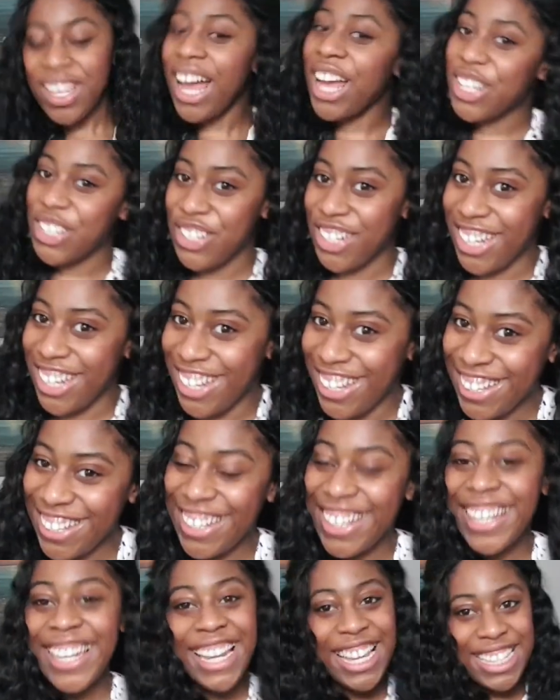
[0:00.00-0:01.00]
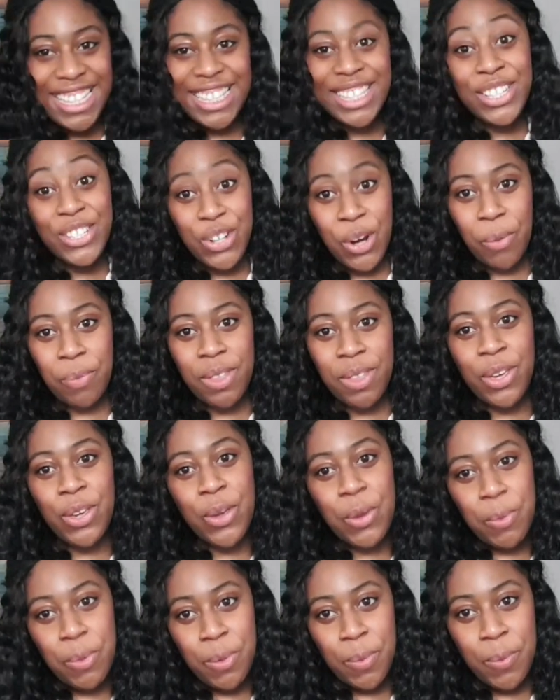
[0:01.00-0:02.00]
Actually, let's drop the
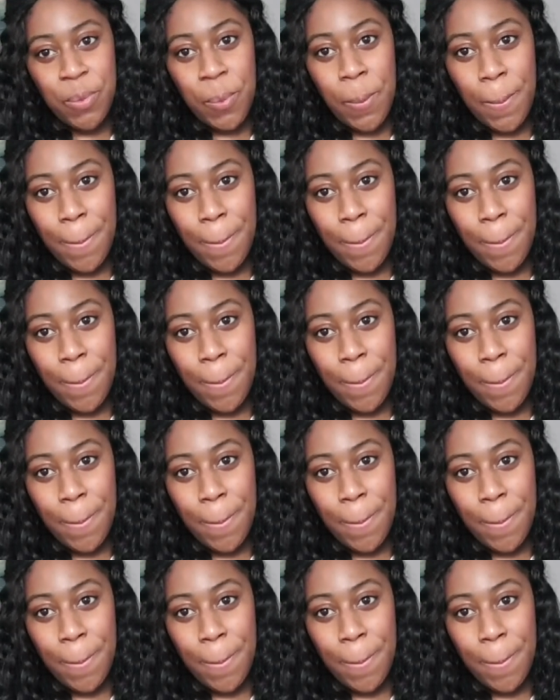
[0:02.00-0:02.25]
cube.